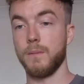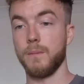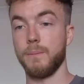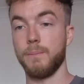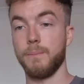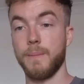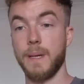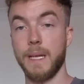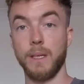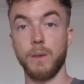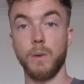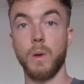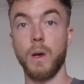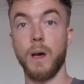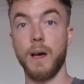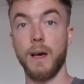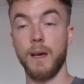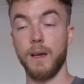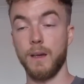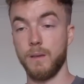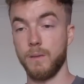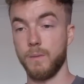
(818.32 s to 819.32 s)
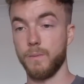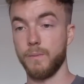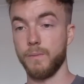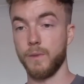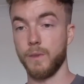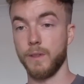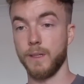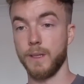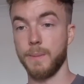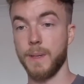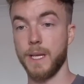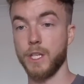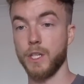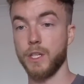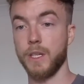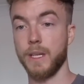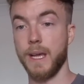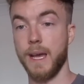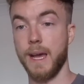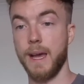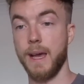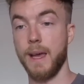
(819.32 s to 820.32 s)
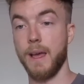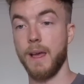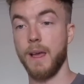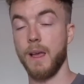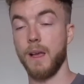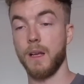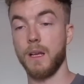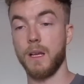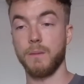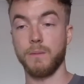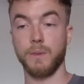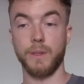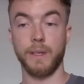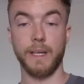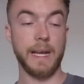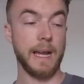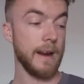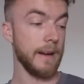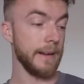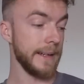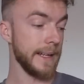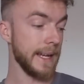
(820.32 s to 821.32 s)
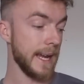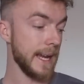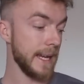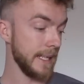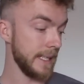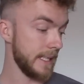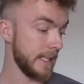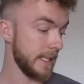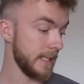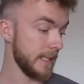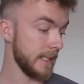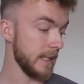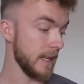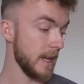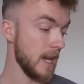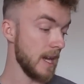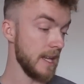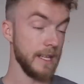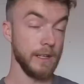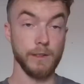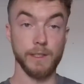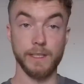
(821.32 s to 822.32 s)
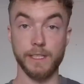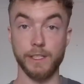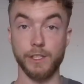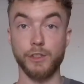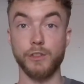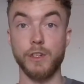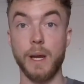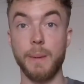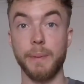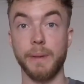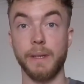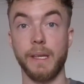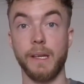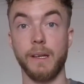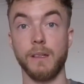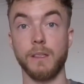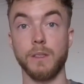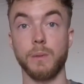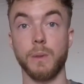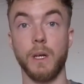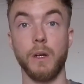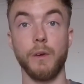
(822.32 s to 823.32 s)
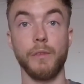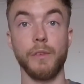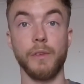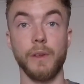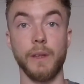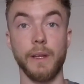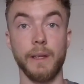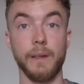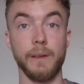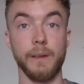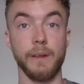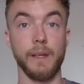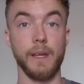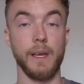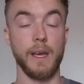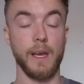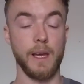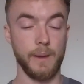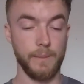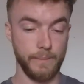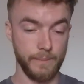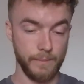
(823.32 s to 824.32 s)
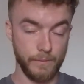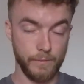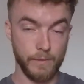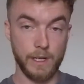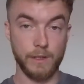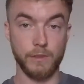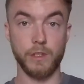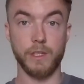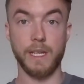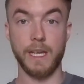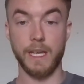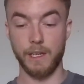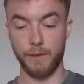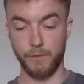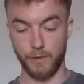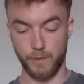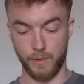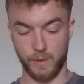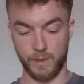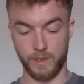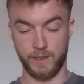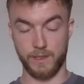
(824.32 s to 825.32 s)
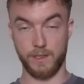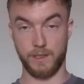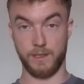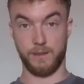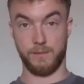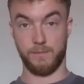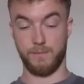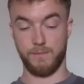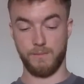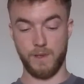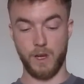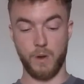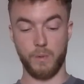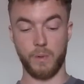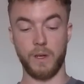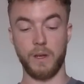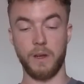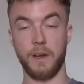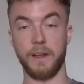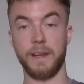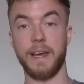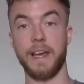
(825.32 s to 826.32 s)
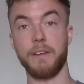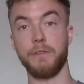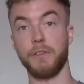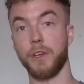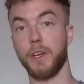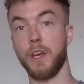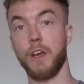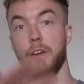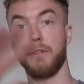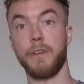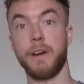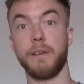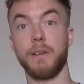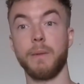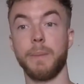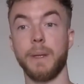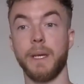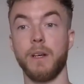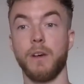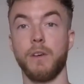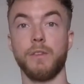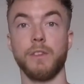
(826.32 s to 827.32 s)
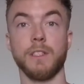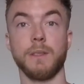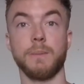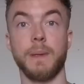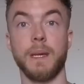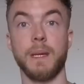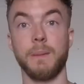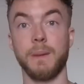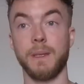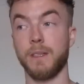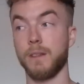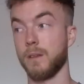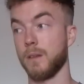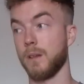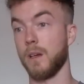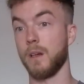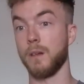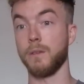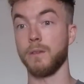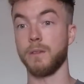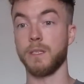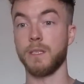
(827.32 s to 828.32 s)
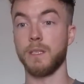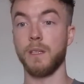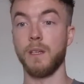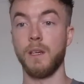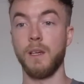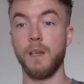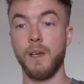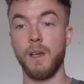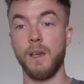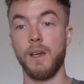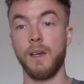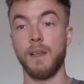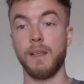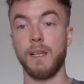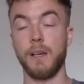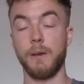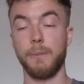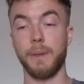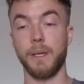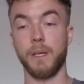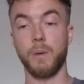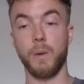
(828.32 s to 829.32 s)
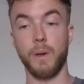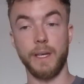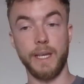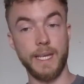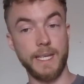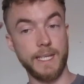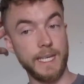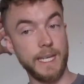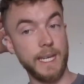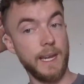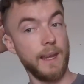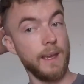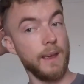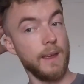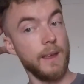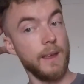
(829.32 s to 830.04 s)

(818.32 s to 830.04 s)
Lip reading: Manual cutter, already mentioned that. Comes with a carry case. There is a strap in there as well for around your neck if you want to hold it like that. If you're going around a big office, maybe doing loads, that would be quite easy.